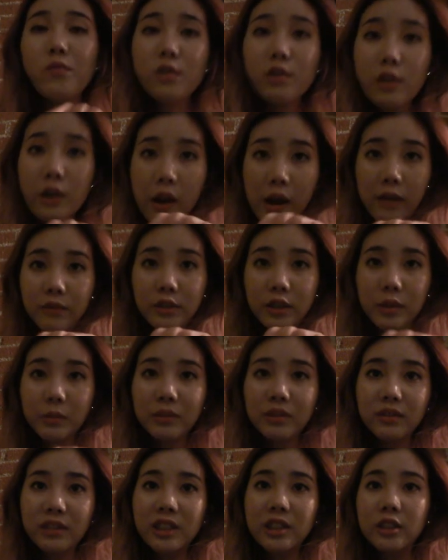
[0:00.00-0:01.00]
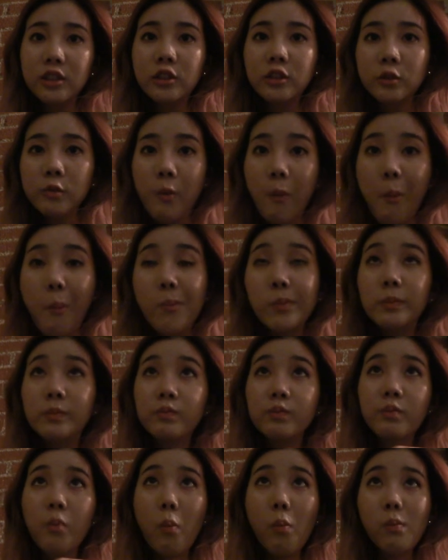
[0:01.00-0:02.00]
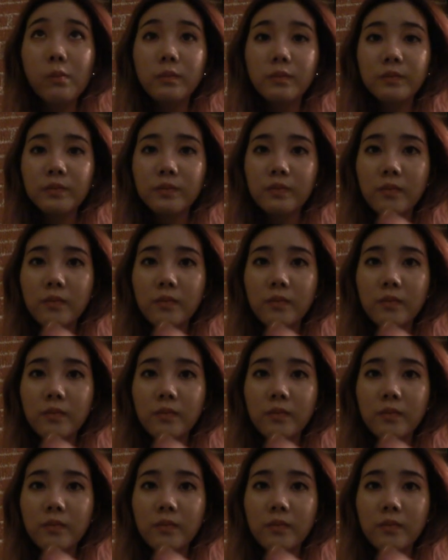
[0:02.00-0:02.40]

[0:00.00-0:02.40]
You can have some of this. I will.